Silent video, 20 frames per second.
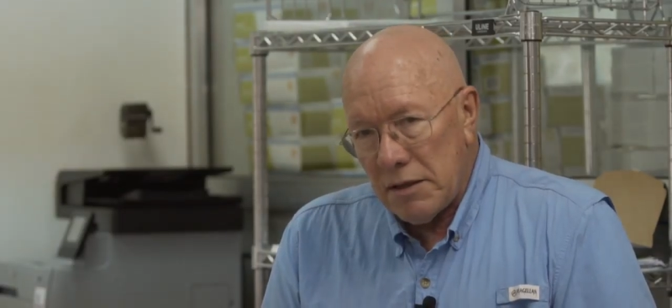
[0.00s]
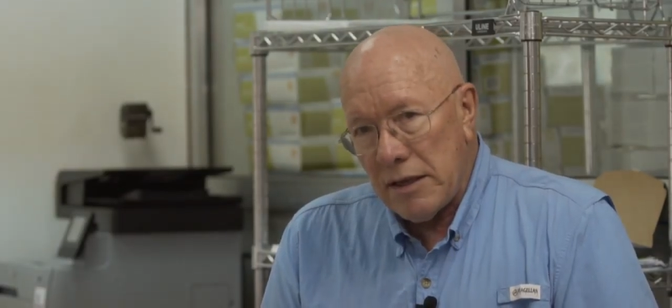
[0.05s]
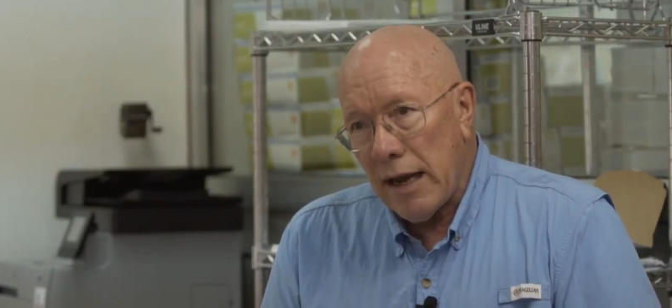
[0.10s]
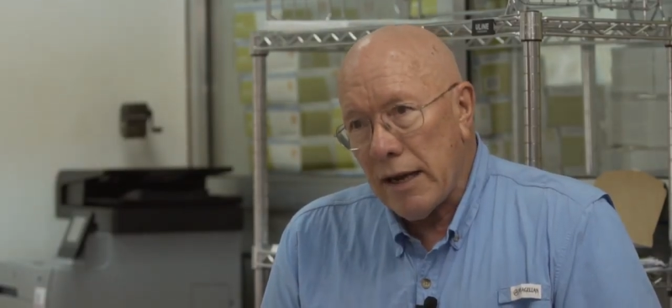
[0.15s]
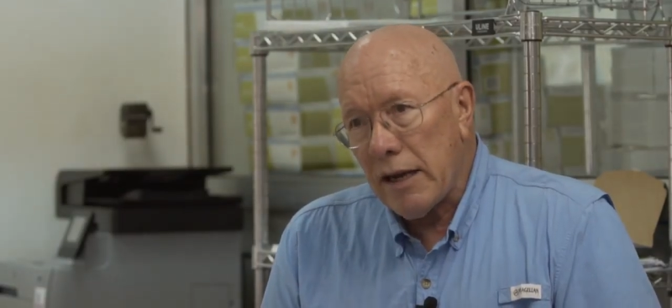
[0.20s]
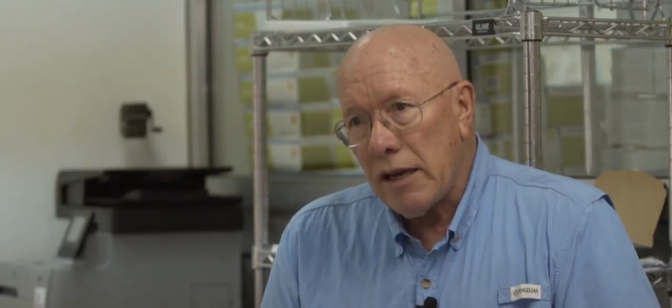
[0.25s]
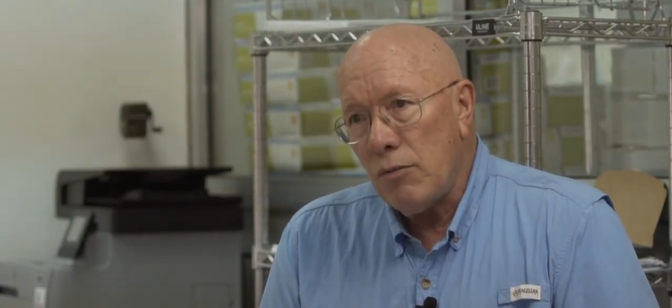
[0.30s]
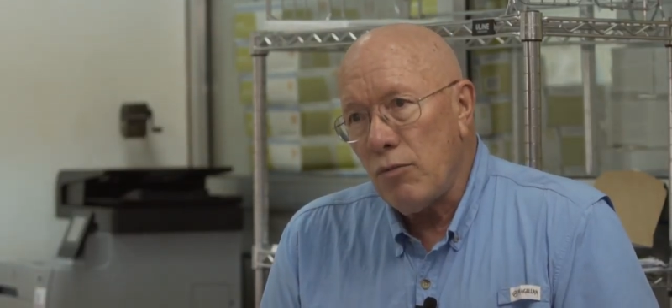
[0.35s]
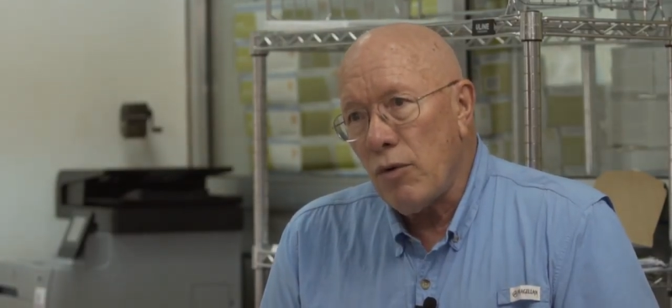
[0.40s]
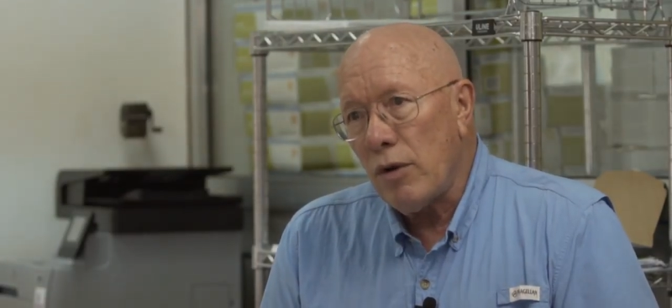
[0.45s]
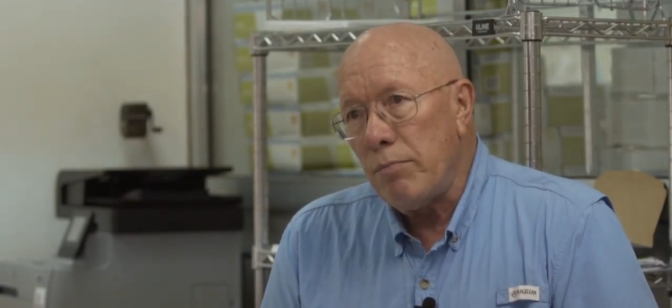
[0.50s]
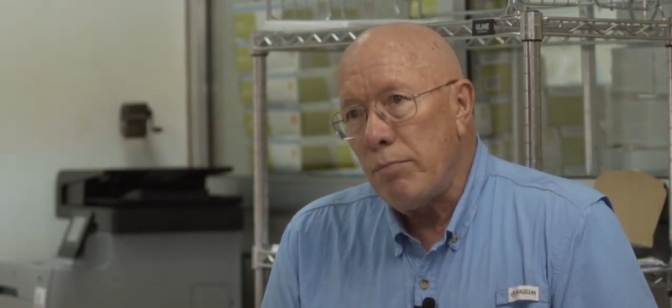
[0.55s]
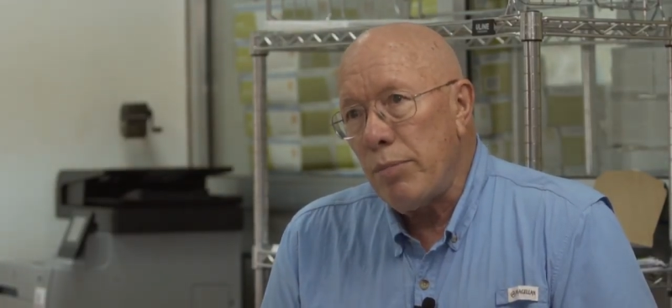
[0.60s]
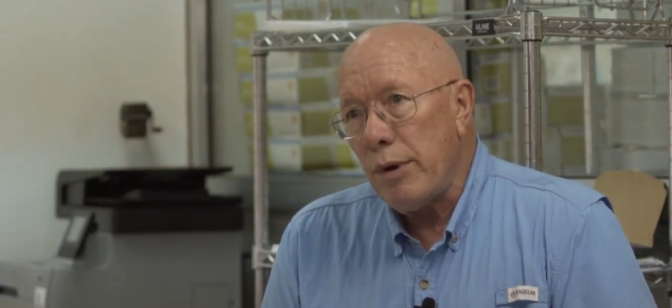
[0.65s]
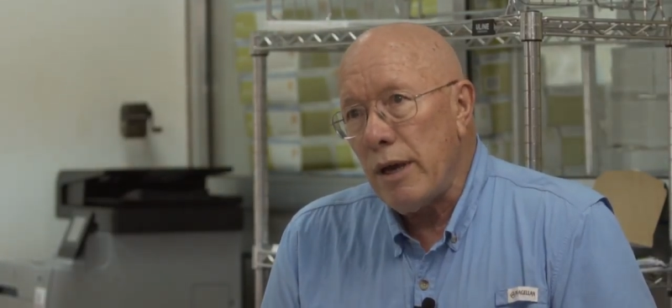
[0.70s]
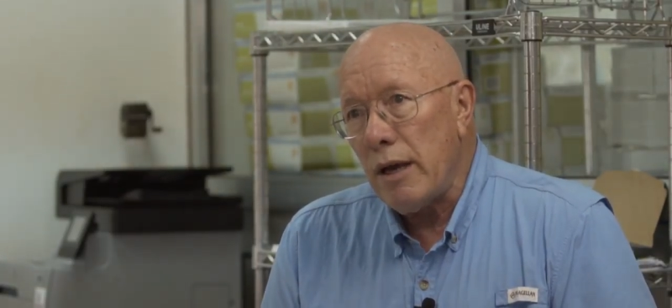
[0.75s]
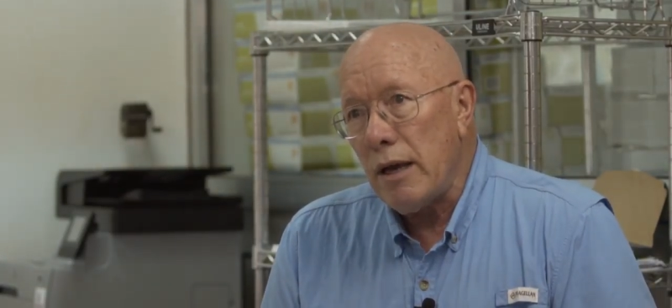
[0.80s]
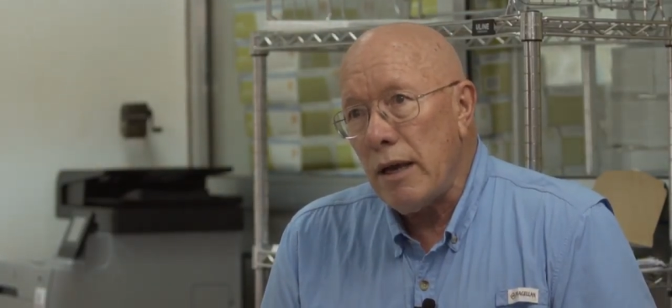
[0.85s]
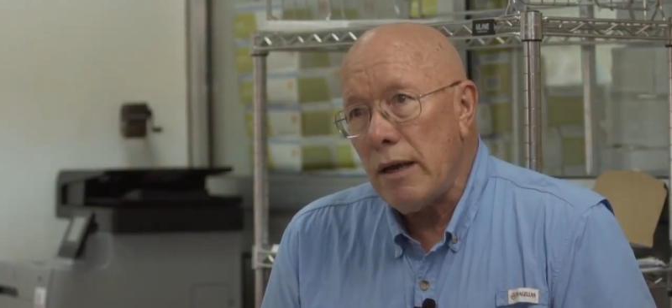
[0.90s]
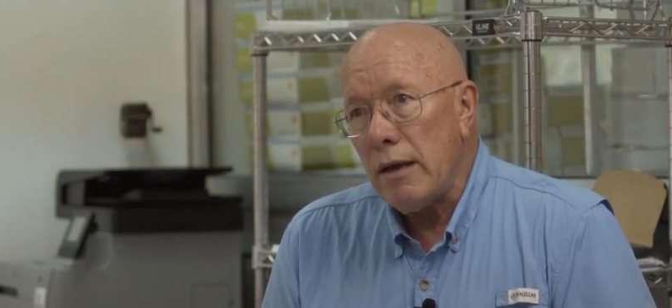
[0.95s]
Second
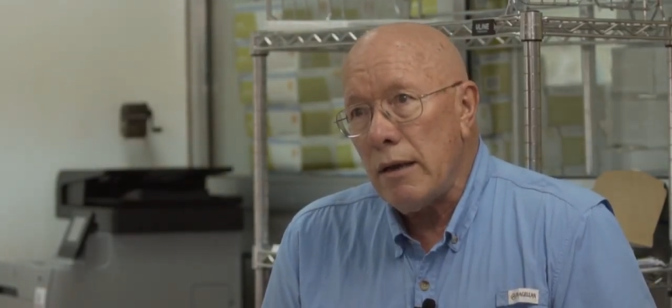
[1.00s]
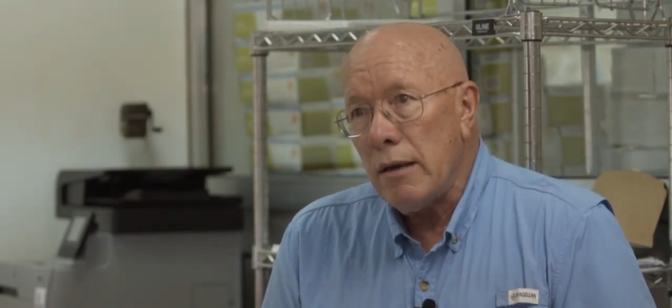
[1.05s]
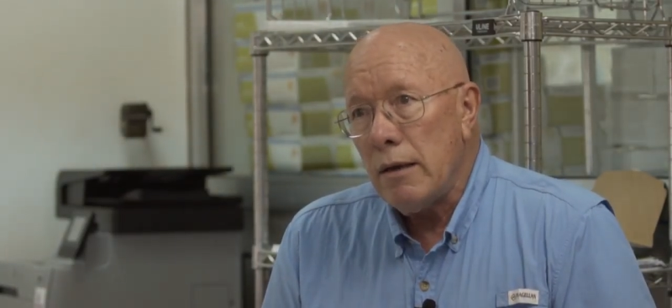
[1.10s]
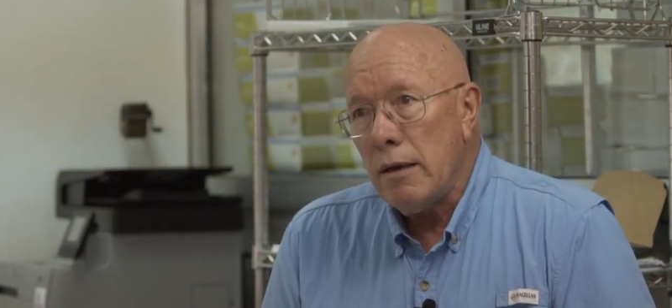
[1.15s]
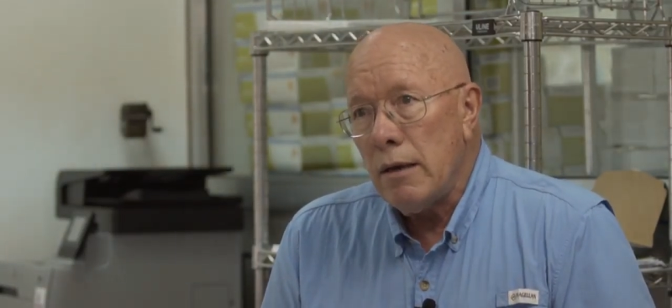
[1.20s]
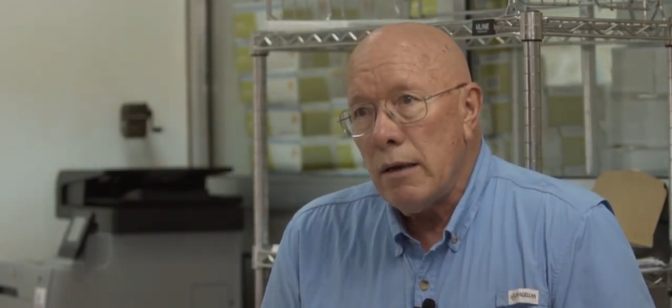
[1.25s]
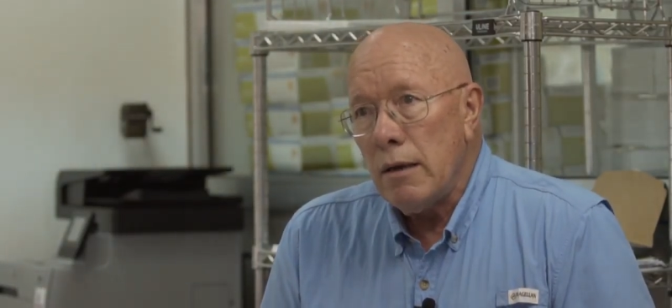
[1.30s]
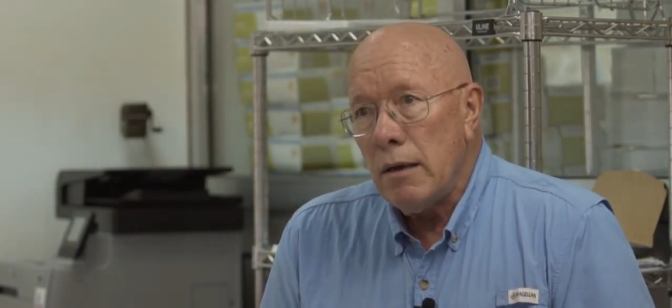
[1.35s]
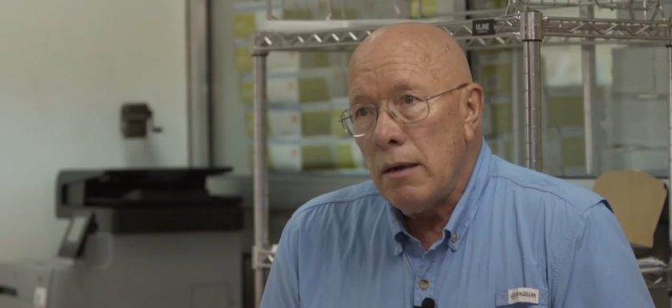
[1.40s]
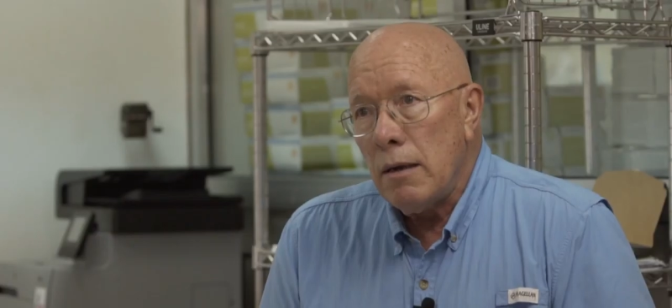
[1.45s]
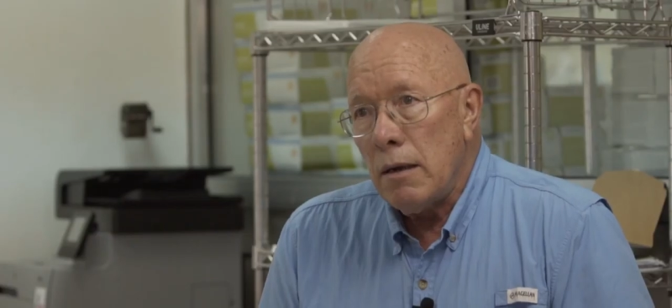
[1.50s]
would be